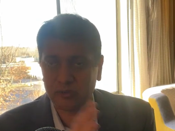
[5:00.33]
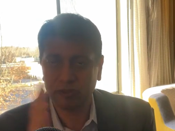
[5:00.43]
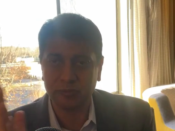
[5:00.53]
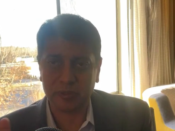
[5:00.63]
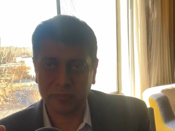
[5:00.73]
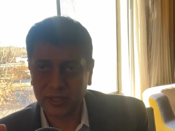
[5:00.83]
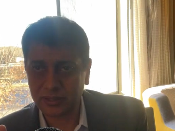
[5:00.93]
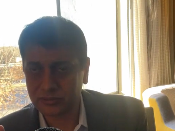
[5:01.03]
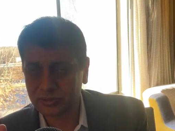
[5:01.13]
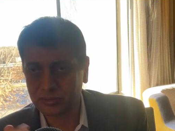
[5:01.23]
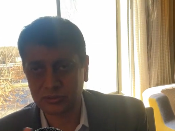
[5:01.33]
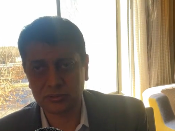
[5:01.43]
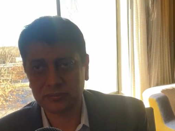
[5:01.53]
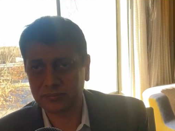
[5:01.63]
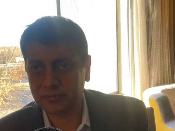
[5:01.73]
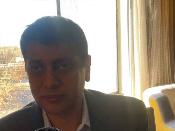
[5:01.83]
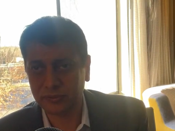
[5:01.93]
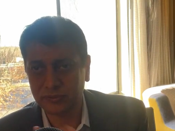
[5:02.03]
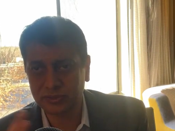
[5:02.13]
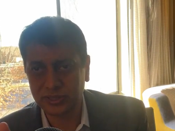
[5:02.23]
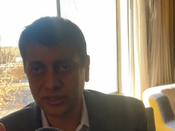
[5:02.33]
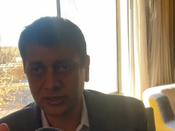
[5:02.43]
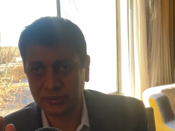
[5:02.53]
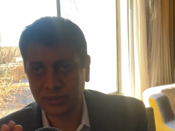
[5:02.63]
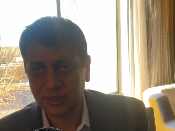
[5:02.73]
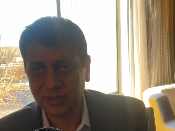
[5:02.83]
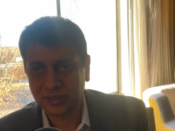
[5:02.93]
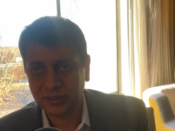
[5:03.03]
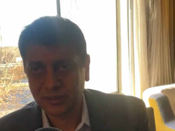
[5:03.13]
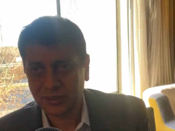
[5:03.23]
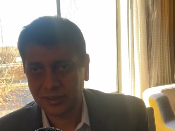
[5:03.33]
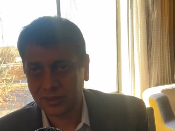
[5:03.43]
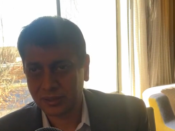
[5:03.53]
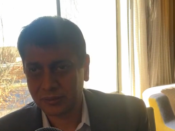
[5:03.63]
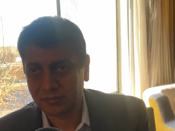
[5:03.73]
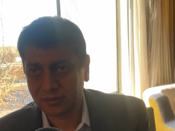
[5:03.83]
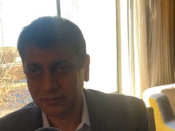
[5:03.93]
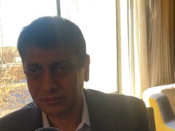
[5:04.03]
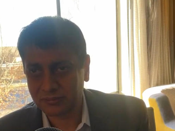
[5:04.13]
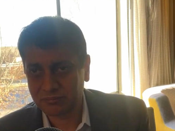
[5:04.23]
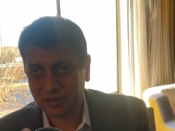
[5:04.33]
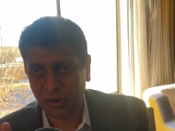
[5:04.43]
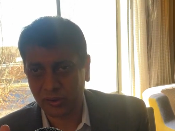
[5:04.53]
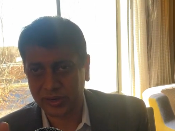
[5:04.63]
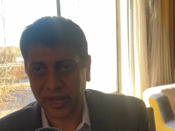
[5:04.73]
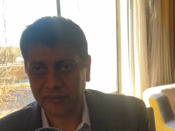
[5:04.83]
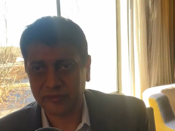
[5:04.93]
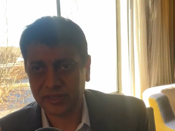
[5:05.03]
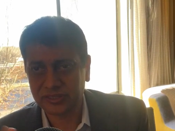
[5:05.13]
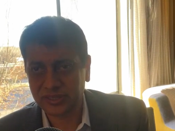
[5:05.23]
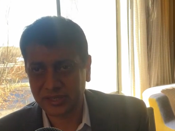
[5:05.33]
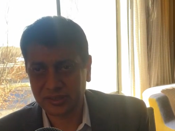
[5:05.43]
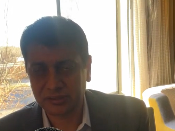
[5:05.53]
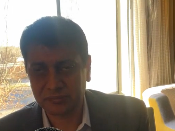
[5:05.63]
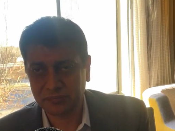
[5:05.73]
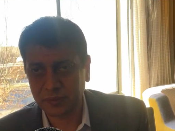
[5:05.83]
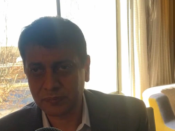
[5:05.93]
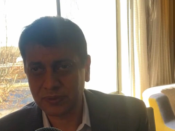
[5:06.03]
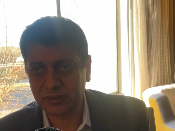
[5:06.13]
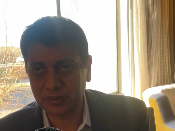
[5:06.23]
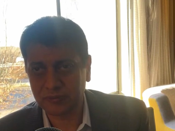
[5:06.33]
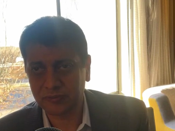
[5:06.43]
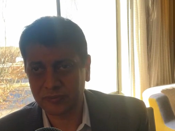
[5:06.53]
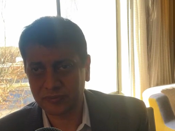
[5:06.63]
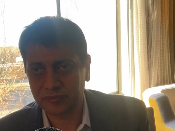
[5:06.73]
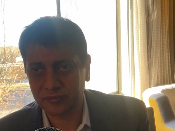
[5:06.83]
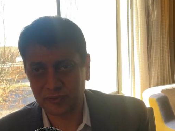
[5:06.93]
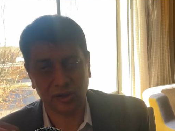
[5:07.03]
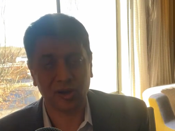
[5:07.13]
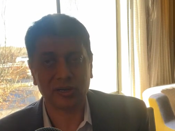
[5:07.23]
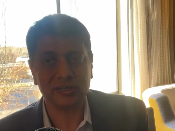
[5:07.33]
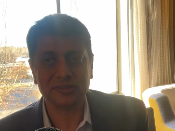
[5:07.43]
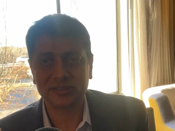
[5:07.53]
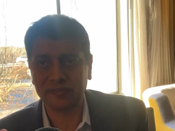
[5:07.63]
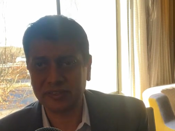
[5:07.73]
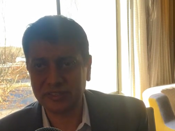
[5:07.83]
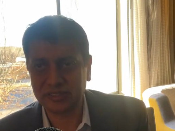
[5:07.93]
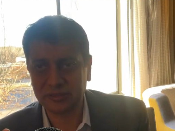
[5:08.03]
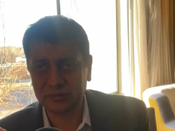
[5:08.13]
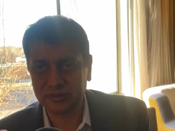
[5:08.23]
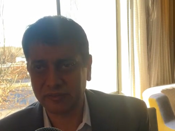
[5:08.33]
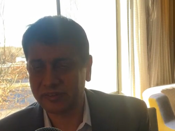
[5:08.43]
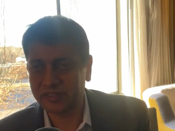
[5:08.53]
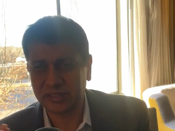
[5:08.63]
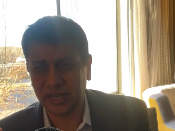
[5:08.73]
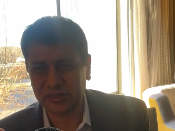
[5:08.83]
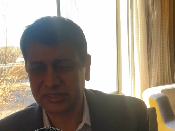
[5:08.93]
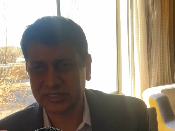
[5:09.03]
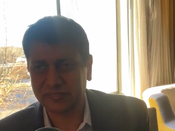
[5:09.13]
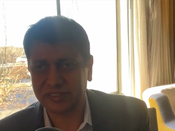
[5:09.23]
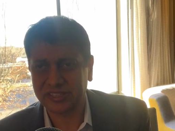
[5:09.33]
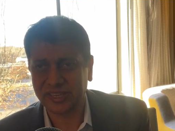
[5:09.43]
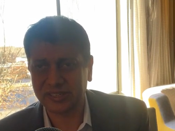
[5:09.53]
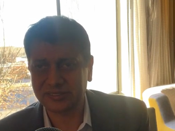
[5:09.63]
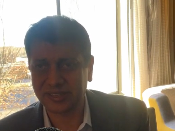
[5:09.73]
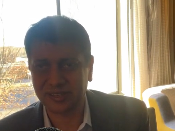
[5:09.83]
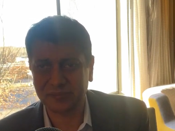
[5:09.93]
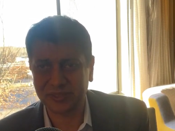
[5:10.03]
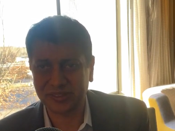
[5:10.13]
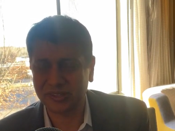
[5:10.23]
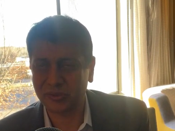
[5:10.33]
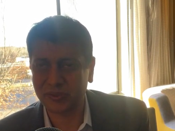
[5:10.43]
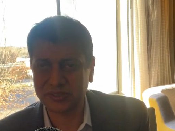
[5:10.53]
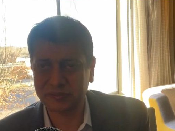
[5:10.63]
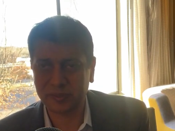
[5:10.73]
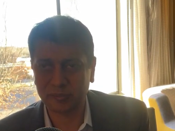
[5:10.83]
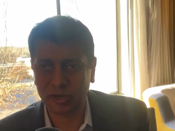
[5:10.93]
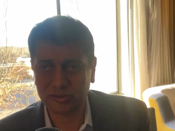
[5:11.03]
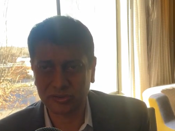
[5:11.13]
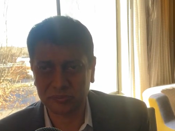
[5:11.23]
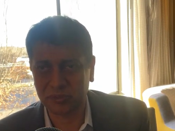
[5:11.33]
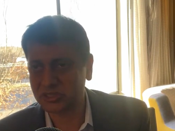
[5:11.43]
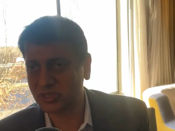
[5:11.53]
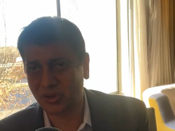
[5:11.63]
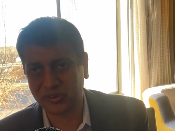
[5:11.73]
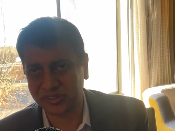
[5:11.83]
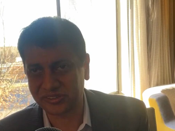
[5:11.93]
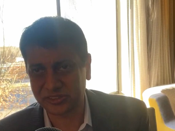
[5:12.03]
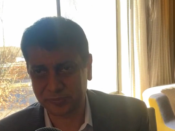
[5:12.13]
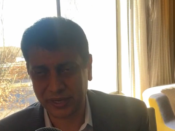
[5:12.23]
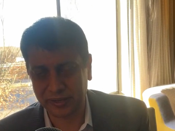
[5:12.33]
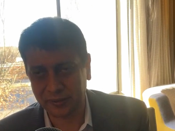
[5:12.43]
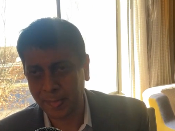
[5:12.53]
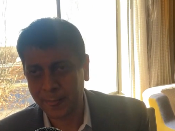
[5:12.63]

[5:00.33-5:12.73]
of human beings. So if you see, um, on an average, I think people live for longer, 70 and 70. I think 78 is the number in the US, if I'm not wrong, much longer in Japan.